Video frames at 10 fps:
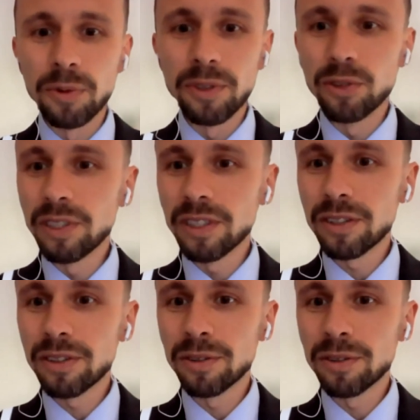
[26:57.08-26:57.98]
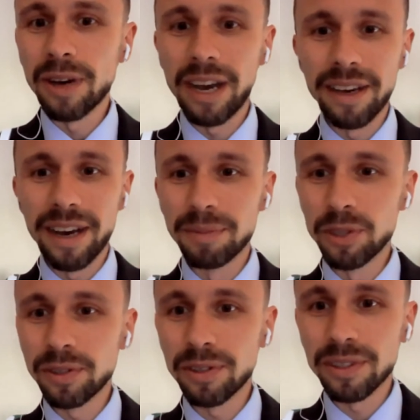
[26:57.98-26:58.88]
You need to
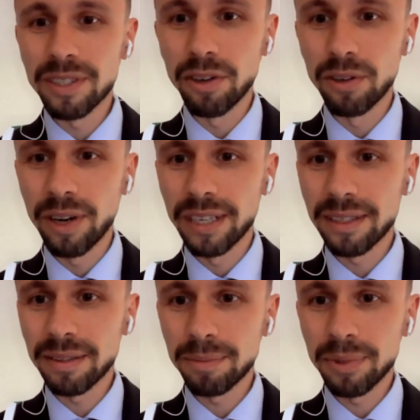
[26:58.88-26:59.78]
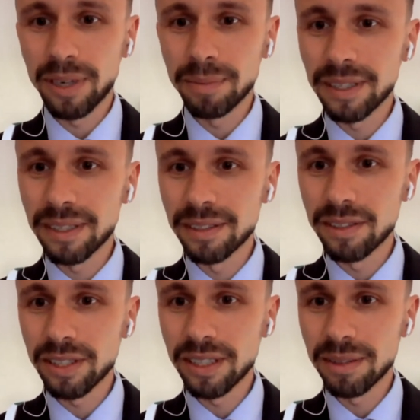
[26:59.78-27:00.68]
unmute yourself. Oh, I probably can
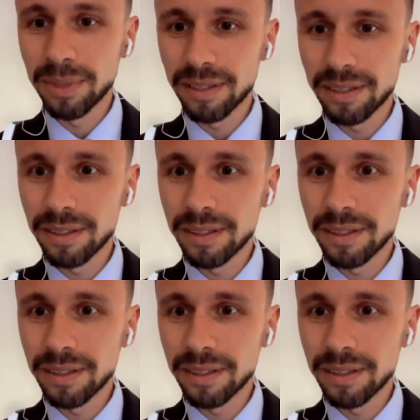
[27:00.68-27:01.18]
try, but.